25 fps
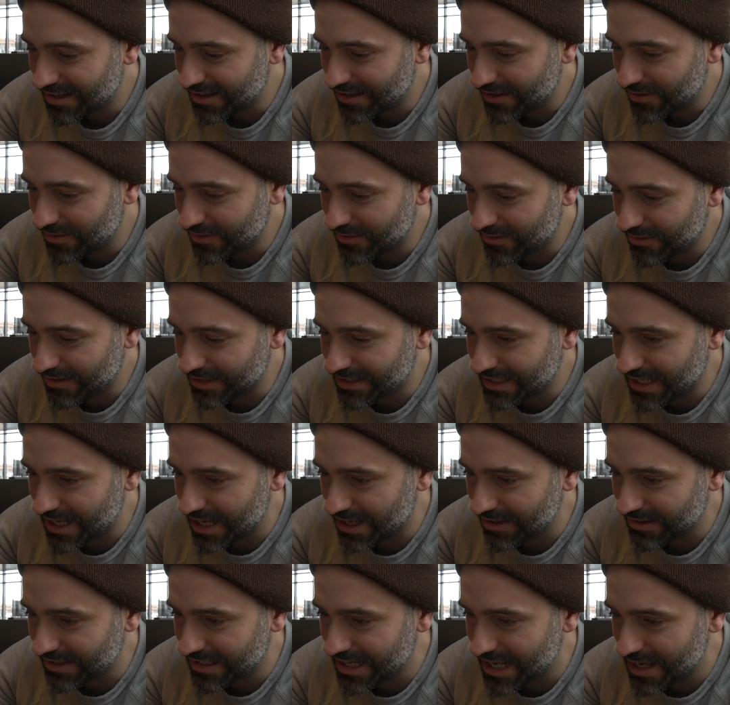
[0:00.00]
what the
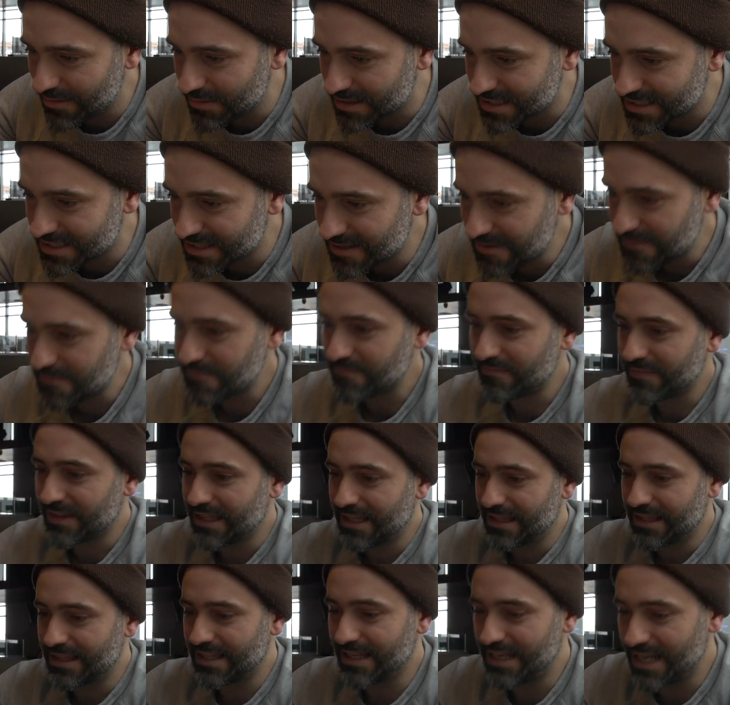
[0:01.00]
hell the name is.
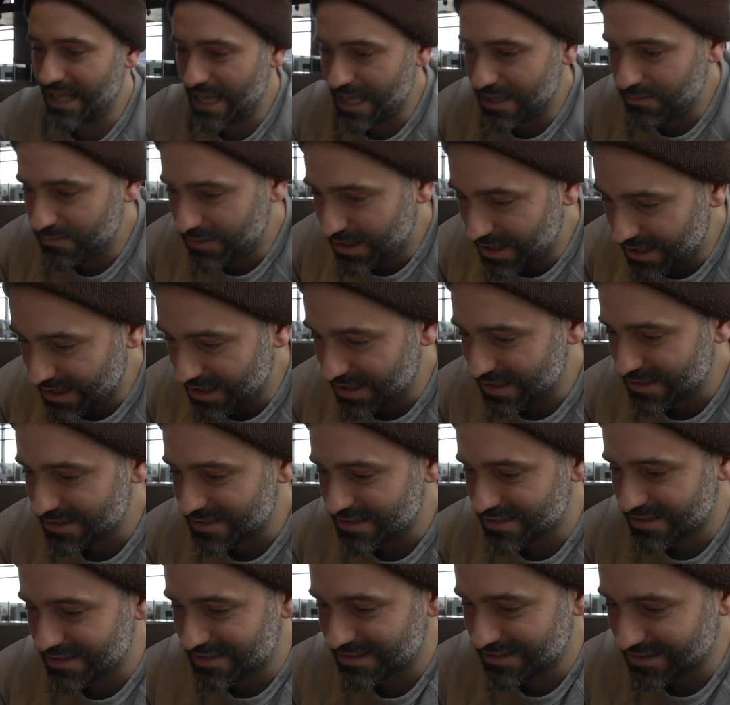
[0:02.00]
The name
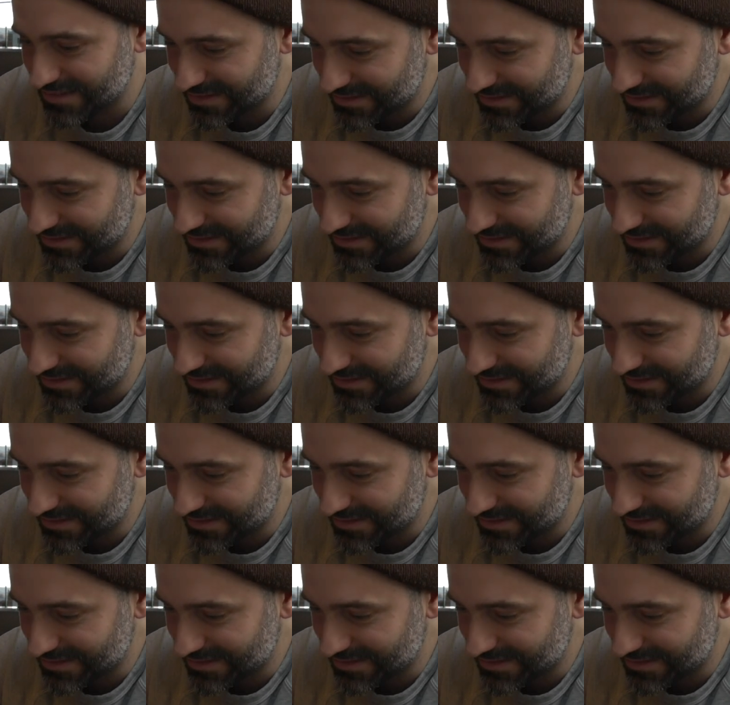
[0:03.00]
is,